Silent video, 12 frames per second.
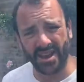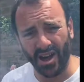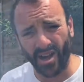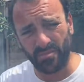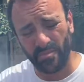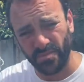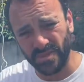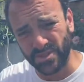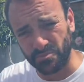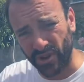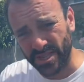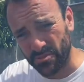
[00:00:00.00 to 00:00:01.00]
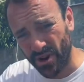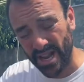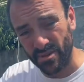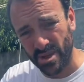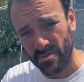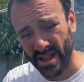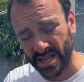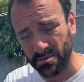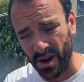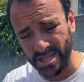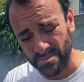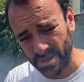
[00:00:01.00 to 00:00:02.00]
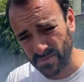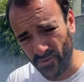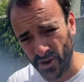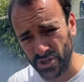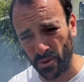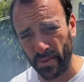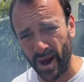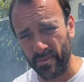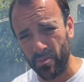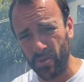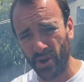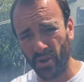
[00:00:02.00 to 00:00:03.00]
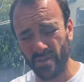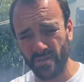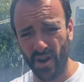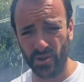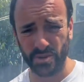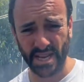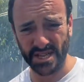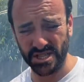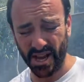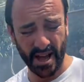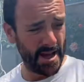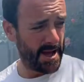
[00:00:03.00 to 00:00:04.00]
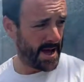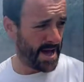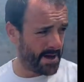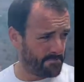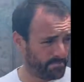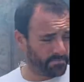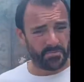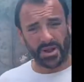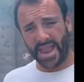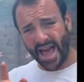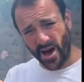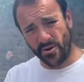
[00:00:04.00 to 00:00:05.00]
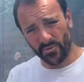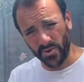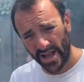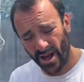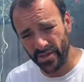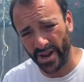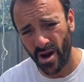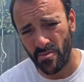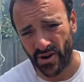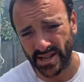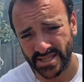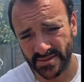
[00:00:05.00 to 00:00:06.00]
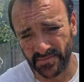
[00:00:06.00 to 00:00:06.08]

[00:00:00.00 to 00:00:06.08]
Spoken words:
I'll sprinkle it with a bit of the spice mix before I chop it up and put it on the final dish. But now we'll get on the naan breads.